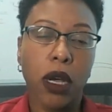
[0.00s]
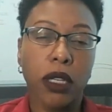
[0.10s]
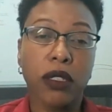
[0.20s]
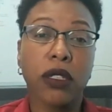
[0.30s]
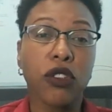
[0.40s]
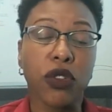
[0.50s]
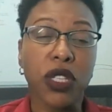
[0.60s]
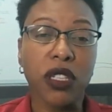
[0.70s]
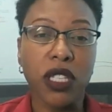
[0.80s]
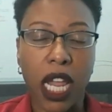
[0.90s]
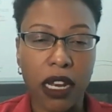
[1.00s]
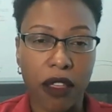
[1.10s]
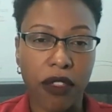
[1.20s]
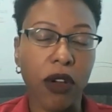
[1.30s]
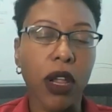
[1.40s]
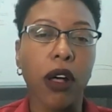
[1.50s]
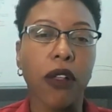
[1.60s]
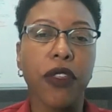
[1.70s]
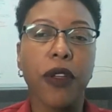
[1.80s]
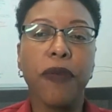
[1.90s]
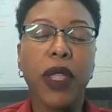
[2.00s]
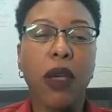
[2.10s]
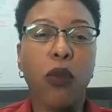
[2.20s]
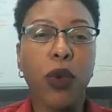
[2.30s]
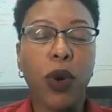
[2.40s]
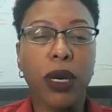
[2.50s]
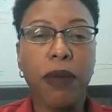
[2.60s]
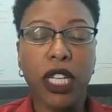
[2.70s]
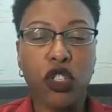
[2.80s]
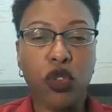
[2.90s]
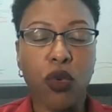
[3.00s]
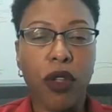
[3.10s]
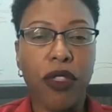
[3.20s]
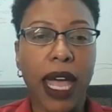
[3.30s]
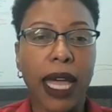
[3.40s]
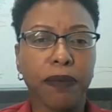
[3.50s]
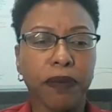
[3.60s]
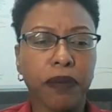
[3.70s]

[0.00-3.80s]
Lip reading: sustaining their health. We want to make sure that